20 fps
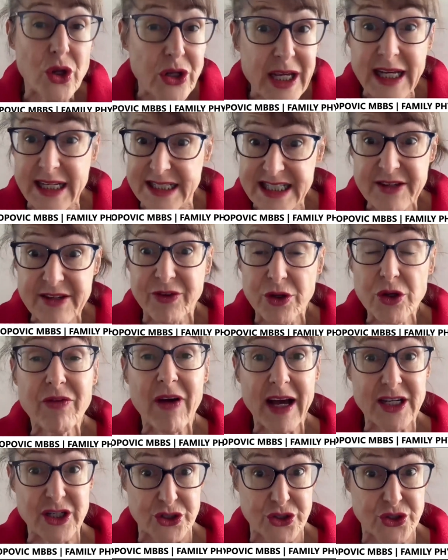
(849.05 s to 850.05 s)
Yes, if you've
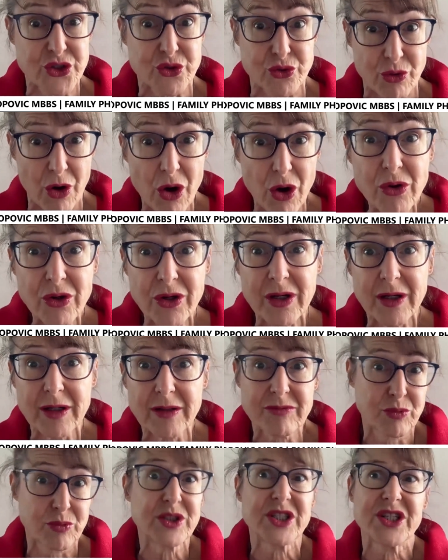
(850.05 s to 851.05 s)
had a stroke,
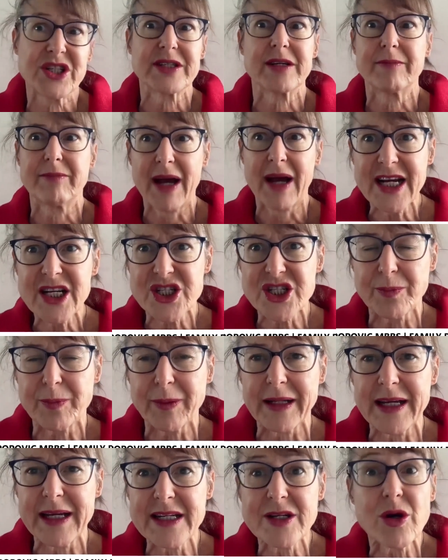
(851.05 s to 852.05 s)
which is a major
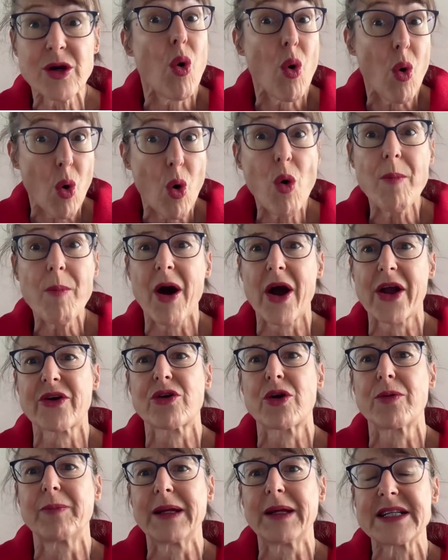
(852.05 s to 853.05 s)
bleed, or
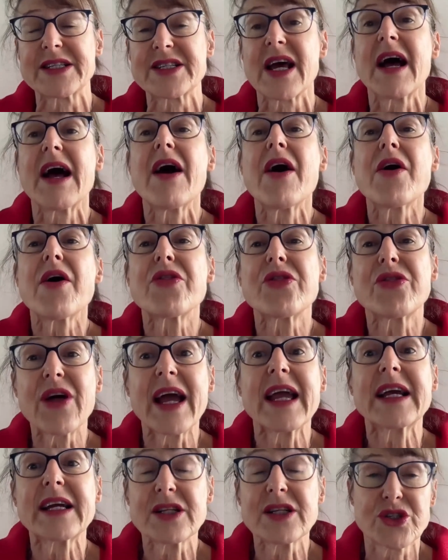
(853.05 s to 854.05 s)
microbleeds,
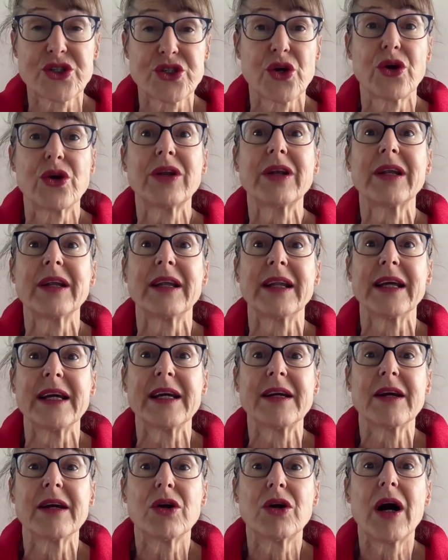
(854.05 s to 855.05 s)
they can
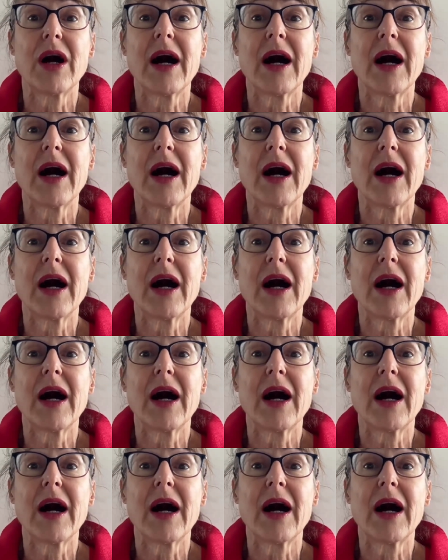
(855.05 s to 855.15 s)
certainly